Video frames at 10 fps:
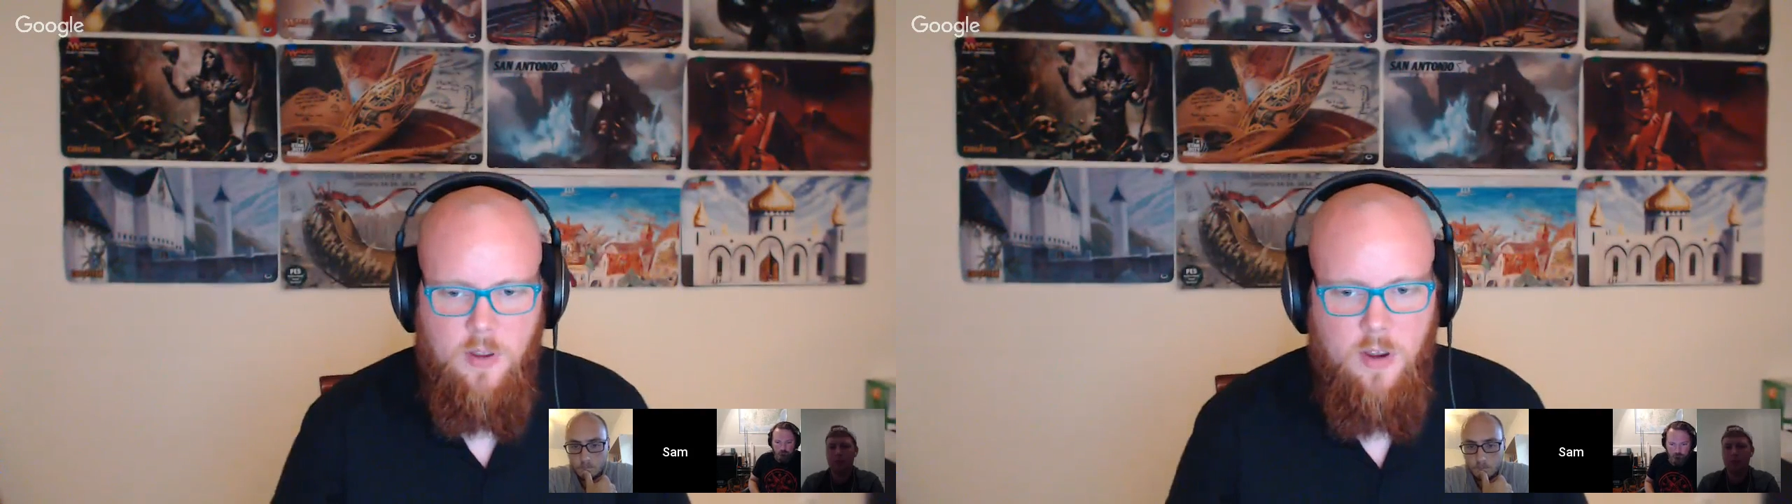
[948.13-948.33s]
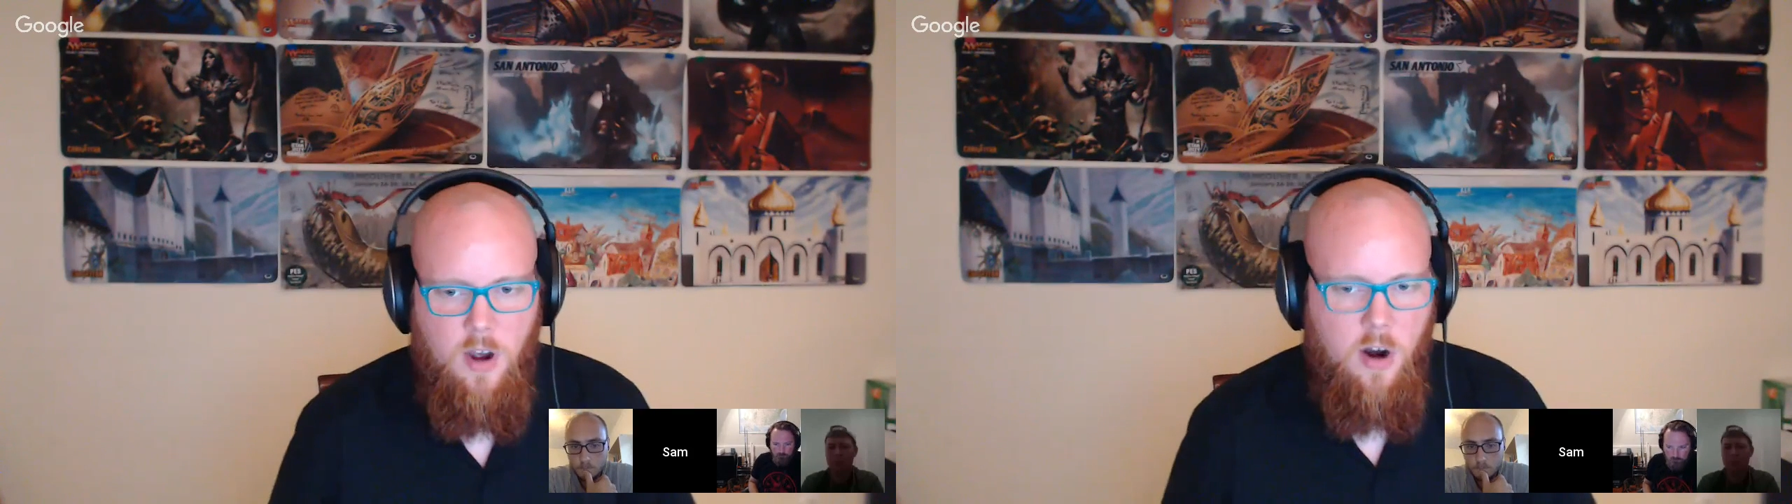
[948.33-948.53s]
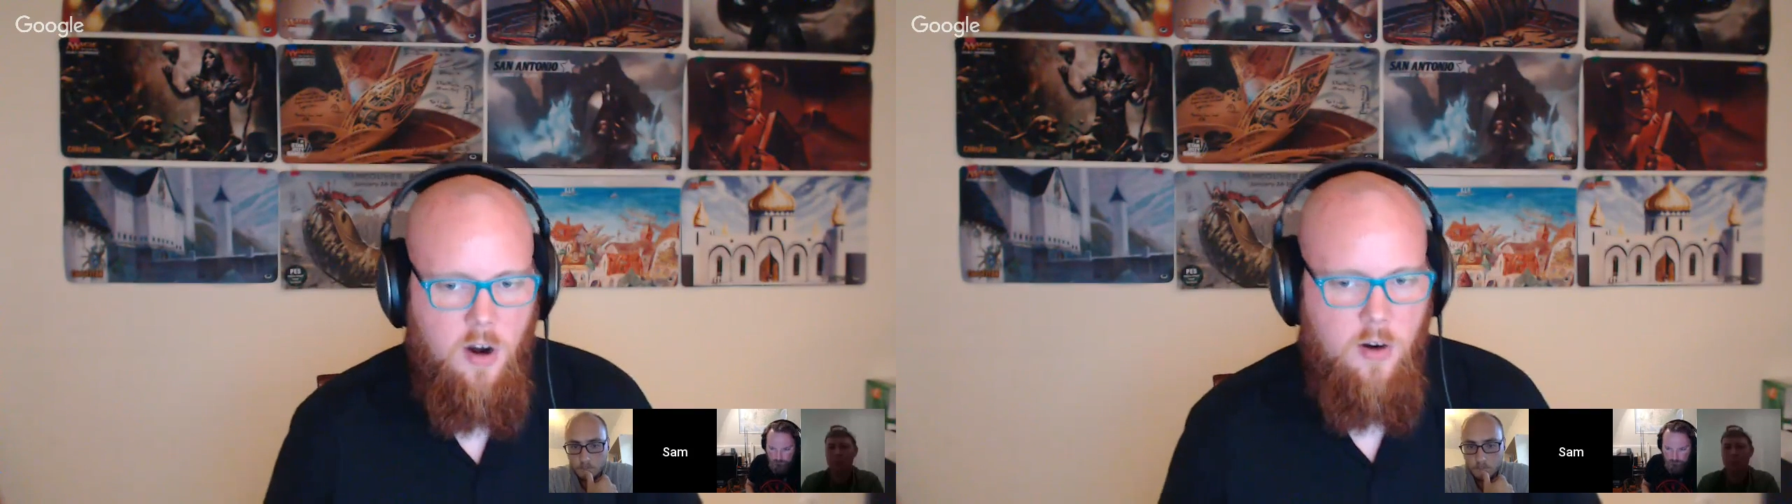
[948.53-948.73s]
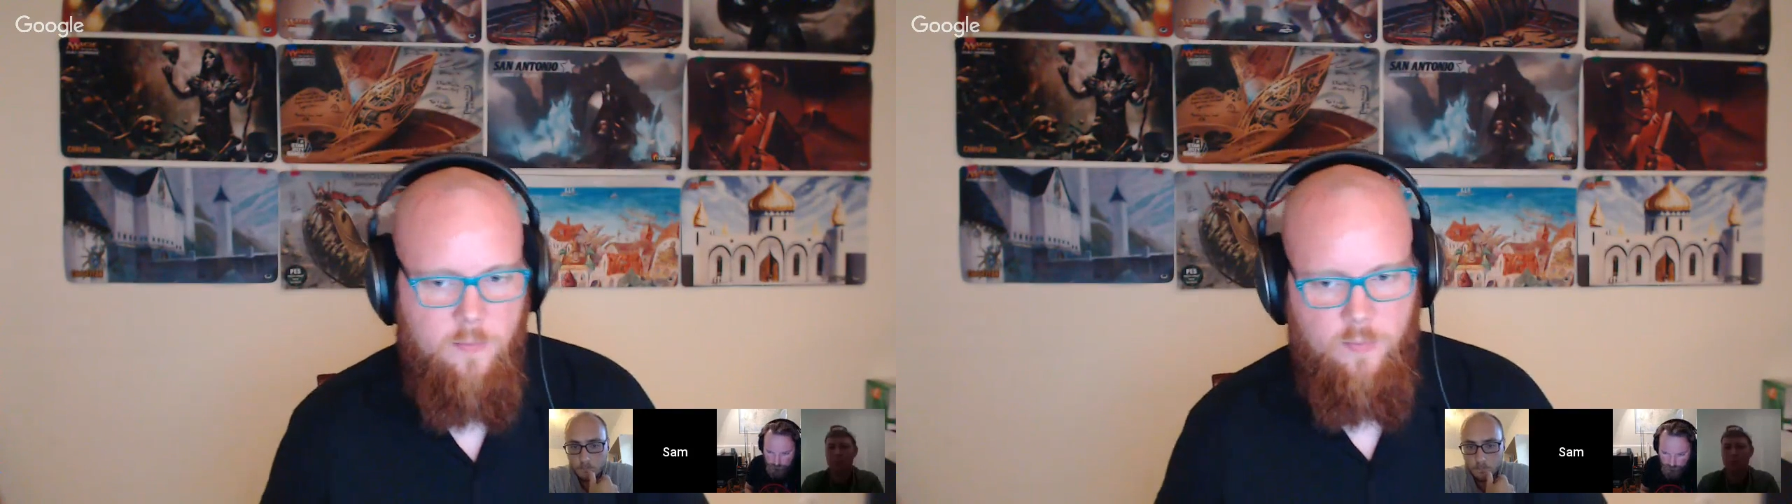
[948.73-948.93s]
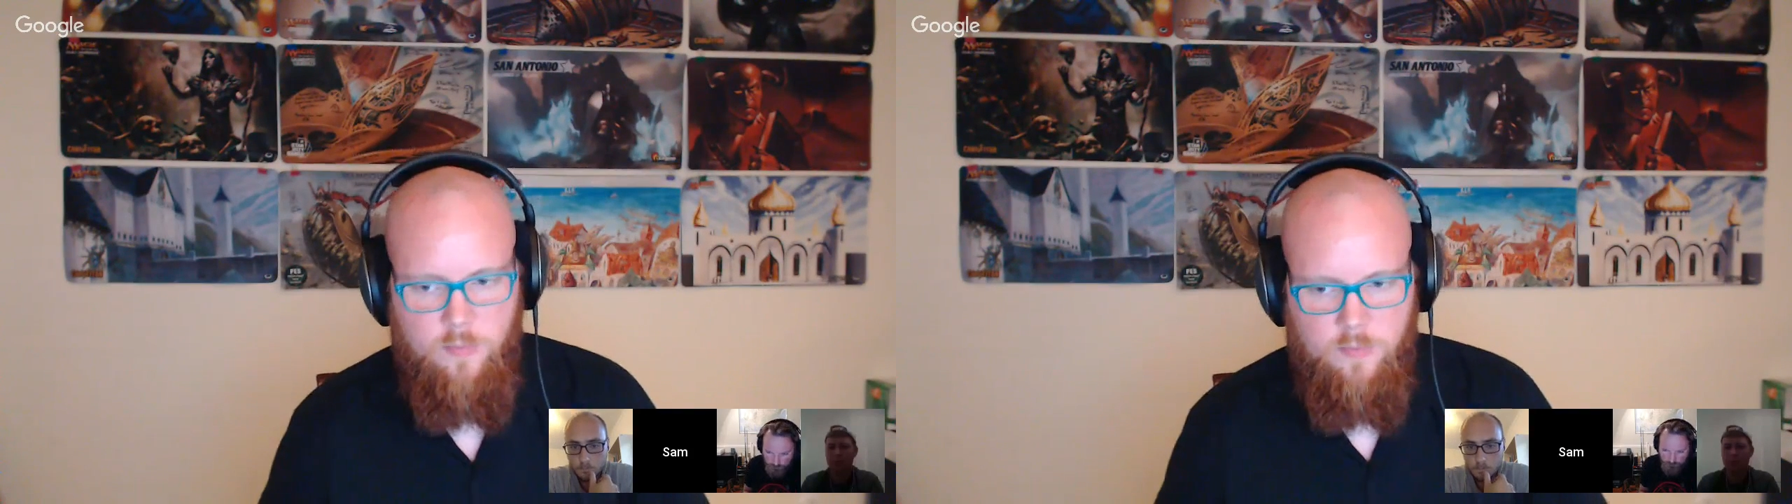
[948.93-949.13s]
are
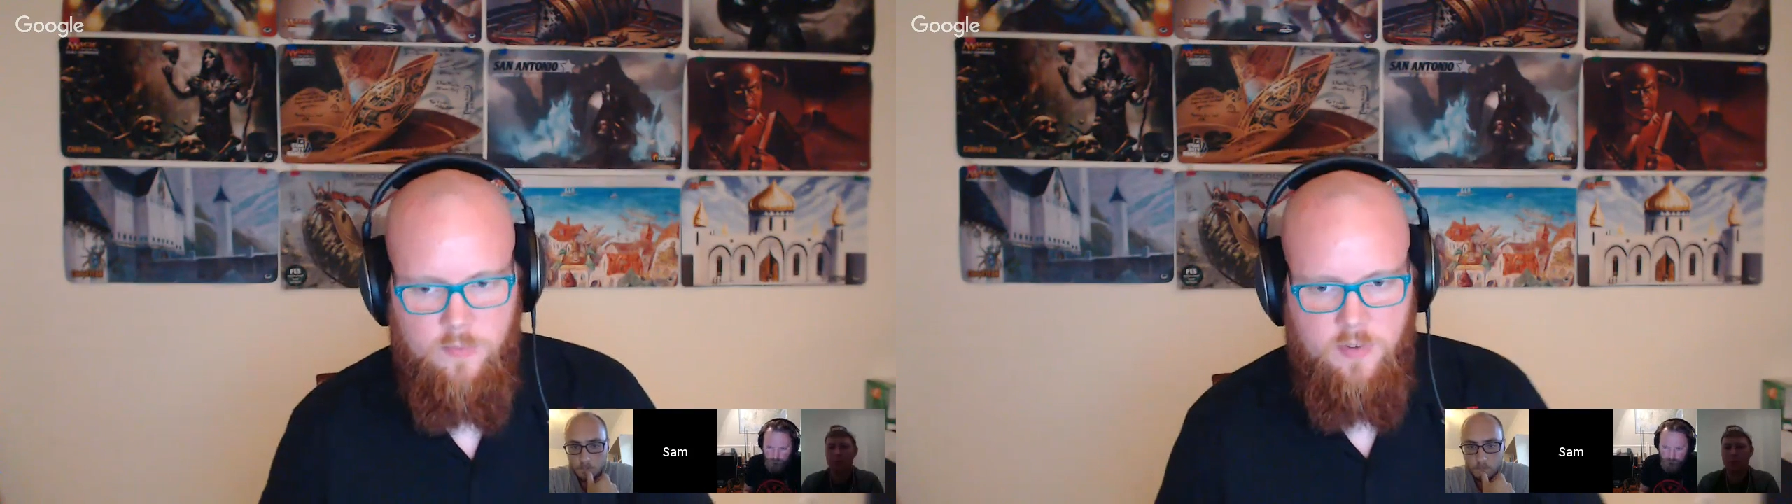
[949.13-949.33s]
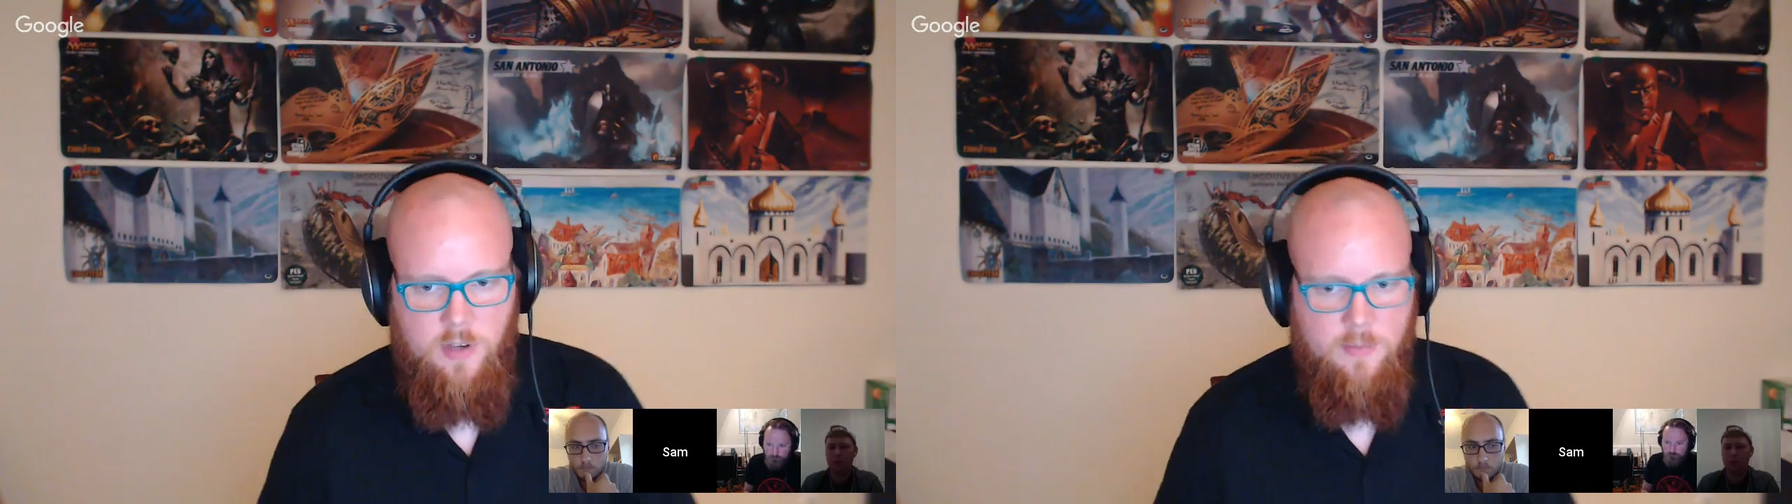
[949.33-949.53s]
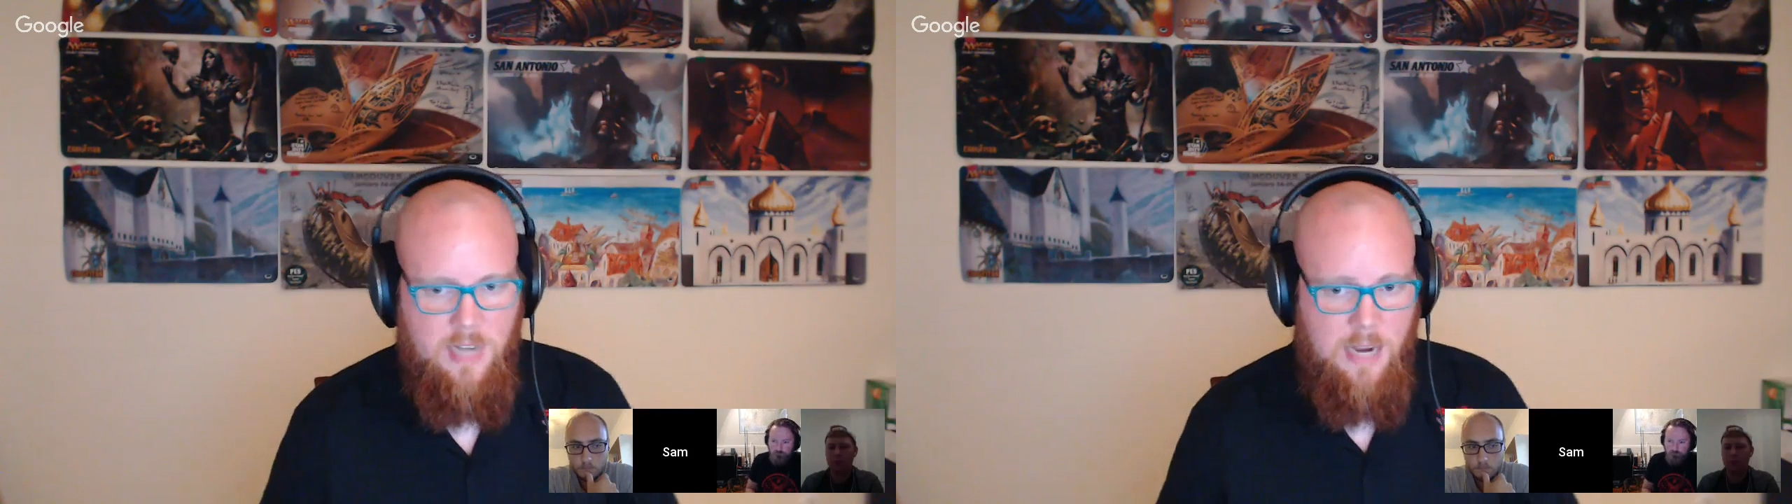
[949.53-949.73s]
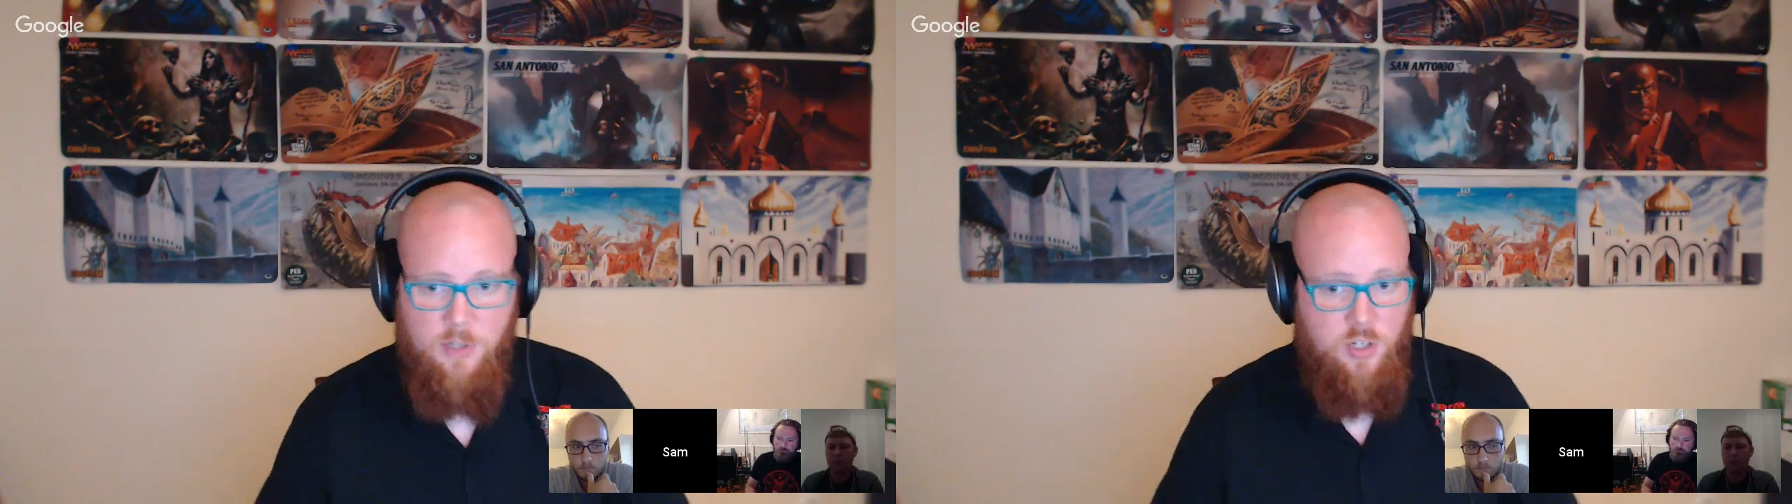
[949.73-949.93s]
sometimes